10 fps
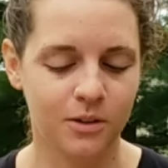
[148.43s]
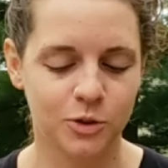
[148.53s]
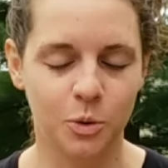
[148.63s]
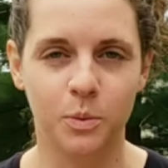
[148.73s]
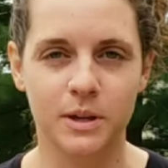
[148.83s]

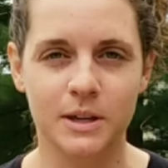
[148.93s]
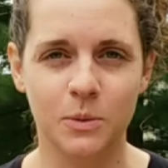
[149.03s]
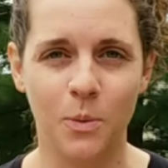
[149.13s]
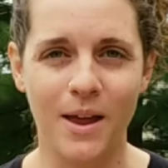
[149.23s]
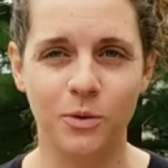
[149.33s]
So
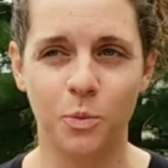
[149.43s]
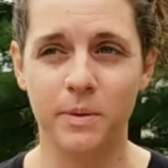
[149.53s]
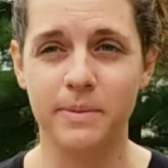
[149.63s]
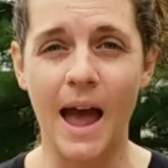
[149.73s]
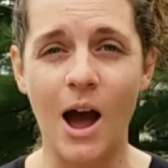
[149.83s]
we went
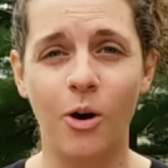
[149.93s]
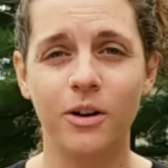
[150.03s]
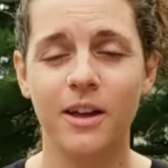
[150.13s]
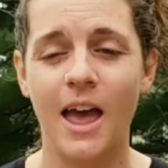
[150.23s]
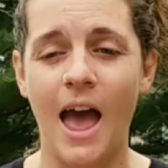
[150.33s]
without
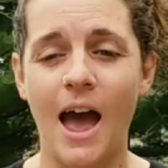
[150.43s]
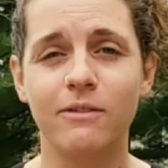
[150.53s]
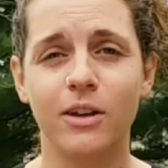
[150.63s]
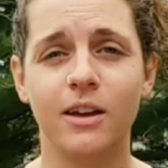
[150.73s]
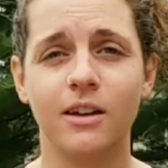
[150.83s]

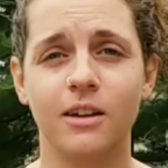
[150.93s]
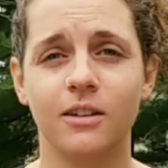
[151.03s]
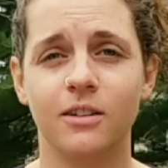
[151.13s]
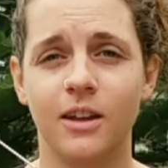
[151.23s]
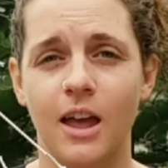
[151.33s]
having
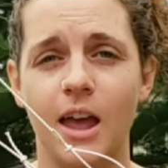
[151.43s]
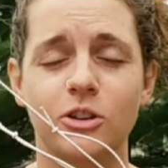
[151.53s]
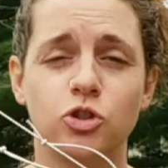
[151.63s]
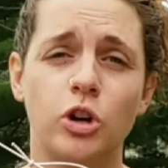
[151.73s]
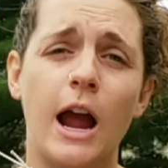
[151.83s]

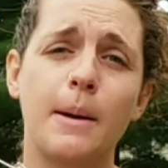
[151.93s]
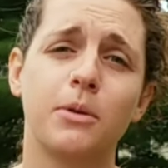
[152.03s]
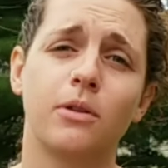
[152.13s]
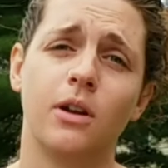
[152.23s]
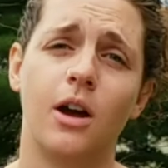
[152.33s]
a strap
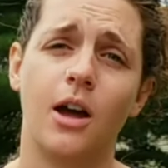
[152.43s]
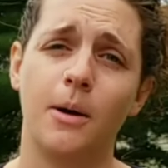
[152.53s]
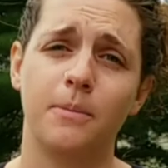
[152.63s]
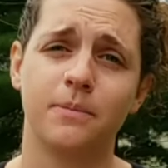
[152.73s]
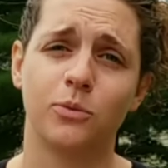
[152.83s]

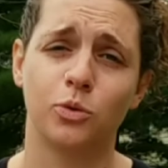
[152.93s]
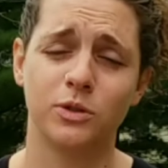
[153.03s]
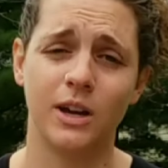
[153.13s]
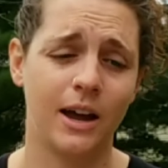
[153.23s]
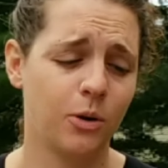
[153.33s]
through
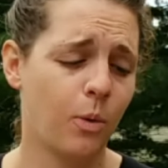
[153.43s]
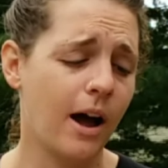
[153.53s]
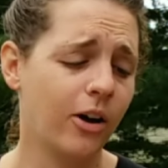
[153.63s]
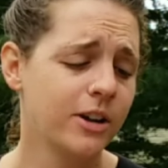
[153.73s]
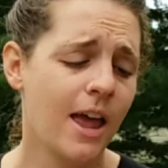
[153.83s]
to
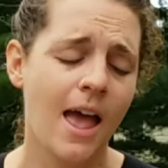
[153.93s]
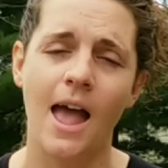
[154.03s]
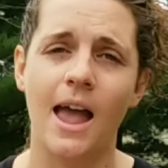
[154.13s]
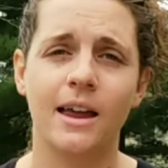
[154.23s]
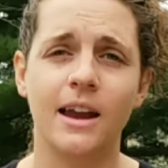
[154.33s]
Idyllwild,
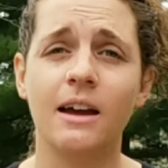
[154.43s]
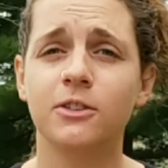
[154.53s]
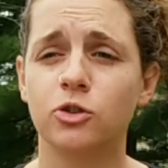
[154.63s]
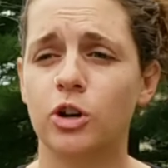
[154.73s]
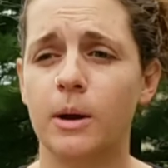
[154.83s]
and
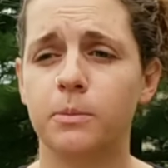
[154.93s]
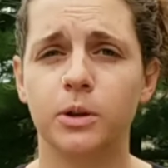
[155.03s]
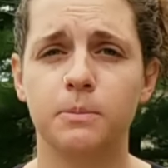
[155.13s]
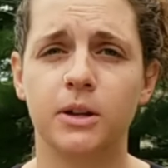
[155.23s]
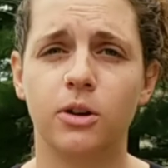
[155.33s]
having the strap
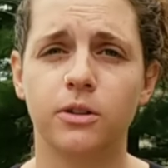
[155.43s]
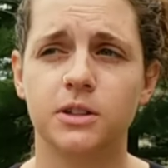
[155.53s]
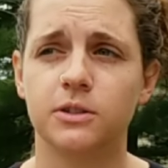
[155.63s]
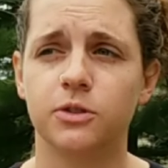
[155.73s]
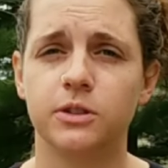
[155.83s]
really made all
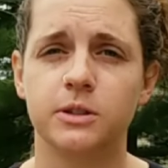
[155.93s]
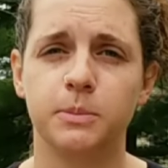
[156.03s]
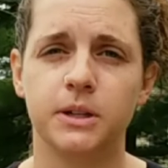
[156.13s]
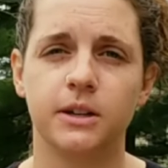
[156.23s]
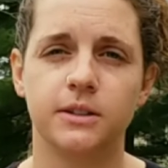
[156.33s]
the difference
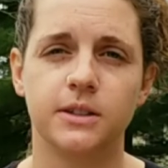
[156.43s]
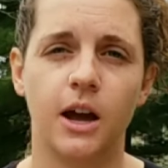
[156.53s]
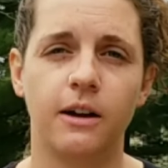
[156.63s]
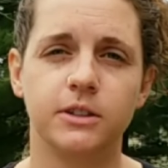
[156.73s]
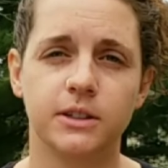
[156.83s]
because
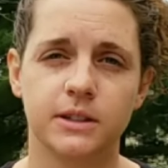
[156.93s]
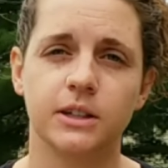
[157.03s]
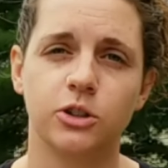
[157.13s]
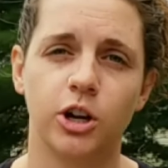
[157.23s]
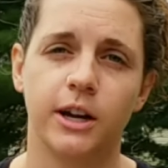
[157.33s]

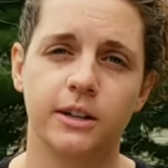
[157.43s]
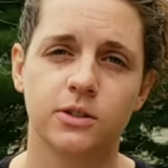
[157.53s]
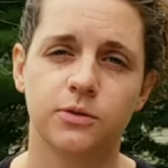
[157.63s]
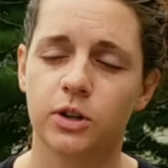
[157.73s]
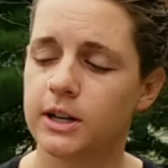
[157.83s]
obviously your
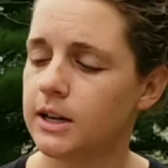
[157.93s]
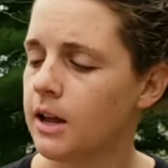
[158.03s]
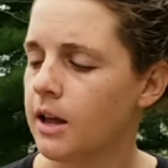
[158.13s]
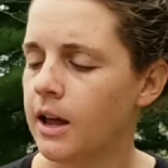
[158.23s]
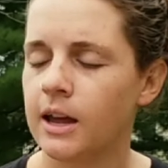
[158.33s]
hand's free
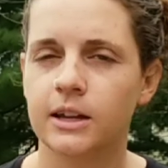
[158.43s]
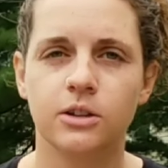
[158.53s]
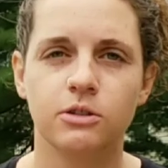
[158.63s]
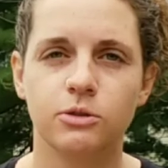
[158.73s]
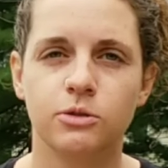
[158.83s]
and
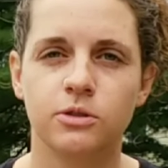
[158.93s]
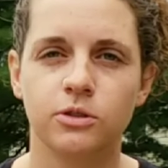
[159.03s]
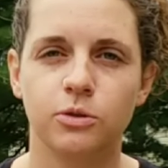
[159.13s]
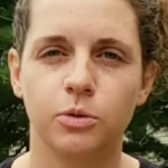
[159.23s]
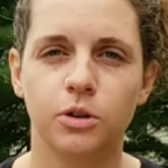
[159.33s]
can use
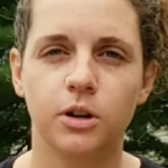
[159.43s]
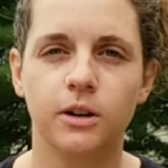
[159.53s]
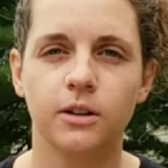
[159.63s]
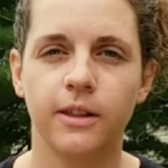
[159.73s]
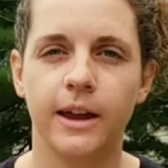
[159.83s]

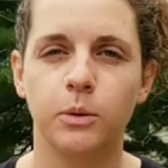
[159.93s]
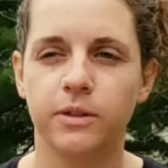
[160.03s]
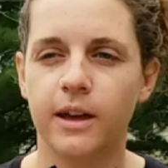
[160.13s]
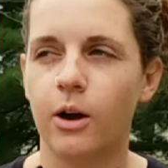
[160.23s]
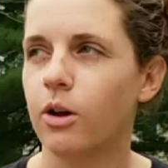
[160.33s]
your light
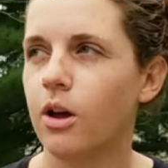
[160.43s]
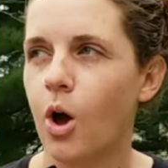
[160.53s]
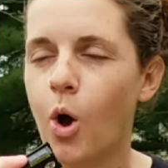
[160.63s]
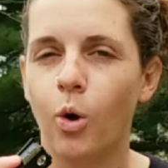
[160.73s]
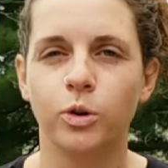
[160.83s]
without
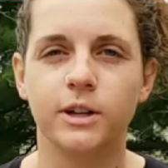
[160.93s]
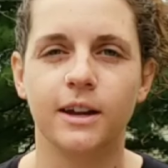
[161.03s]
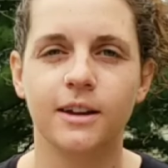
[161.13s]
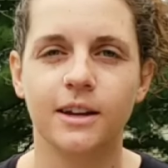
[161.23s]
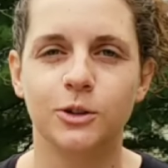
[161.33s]
holding
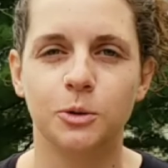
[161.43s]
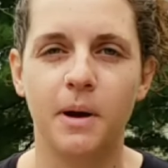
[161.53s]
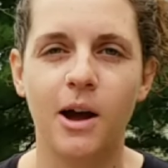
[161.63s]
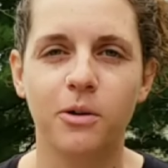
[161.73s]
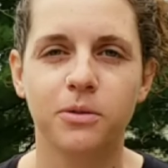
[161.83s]
it in your
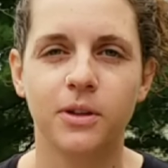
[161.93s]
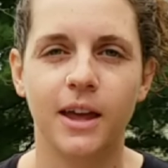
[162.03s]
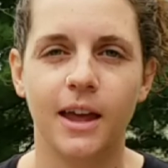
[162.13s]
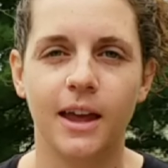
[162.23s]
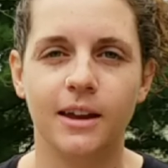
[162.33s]
mouth
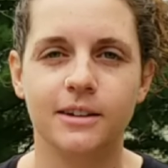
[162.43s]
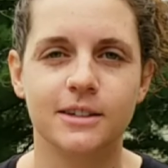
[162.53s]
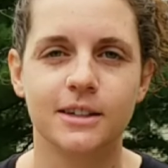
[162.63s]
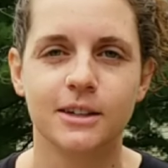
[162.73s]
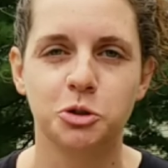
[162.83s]

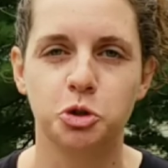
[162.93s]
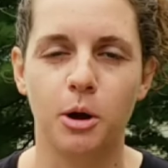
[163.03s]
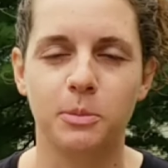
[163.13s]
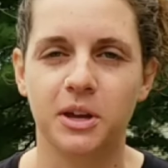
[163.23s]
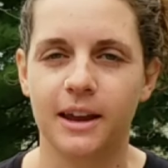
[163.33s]
and
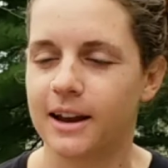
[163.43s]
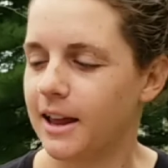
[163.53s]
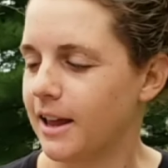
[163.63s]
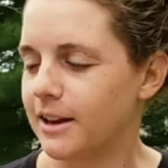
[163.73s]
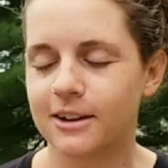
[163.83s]
dropping it
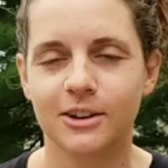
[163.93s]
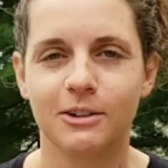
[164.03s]
and